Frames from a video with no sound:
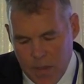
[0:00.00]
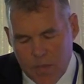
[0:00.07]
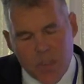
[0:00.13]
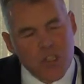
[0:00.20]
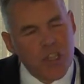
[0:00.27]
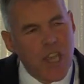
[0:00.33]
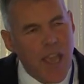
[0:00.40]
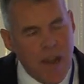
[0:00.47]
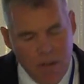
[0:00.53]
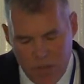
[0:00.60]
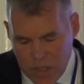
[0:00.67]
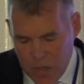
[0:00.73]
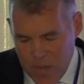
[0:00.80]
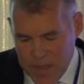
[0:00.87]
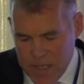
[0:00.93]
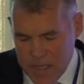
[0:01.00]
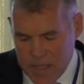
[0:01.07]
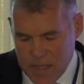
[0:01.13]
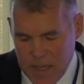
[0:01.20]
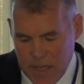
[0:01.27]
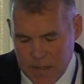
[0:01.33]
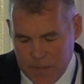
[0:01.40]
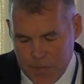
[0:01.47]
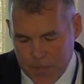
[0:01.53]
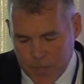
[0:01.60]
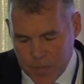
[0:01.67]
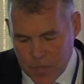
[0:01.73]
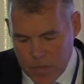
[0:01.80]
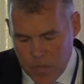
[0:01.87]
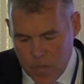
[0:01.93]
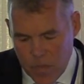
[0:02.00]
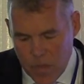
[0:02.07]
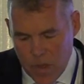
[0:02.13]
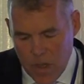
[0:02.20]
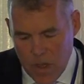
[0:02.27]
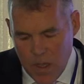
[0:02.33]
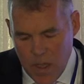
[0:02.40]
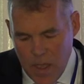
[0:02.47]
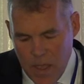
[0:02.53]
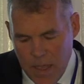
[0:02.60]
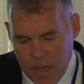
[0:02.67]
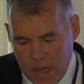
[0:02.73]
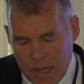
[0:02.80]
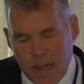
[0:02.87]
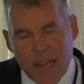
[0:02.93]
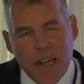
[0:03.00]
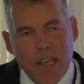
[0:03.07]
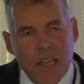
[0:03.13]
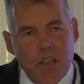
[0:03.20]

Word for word: The chair of the committee said, Clearly,